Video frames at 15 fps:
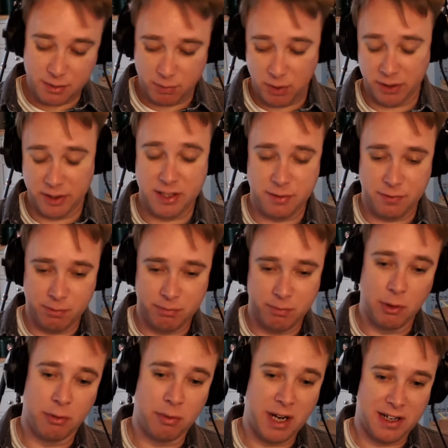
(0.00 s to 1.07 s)
one is
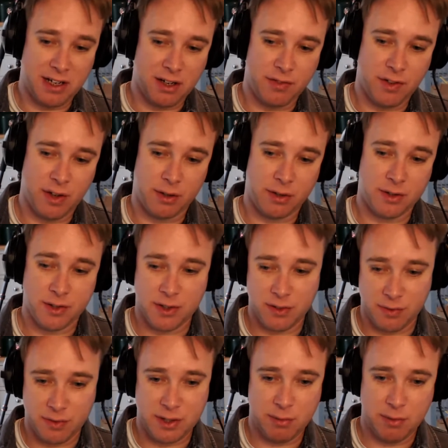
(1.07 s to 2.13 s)
more radio focused and
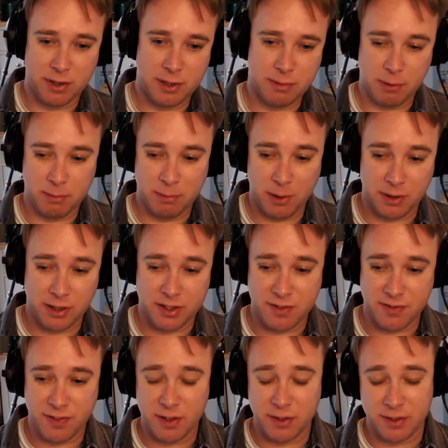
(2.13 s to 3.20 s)
obviously one is more
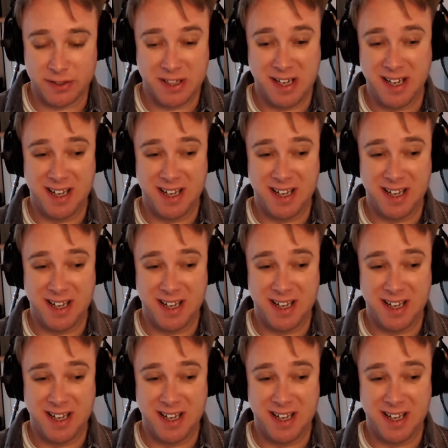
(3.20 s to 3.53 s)
podcasting focused,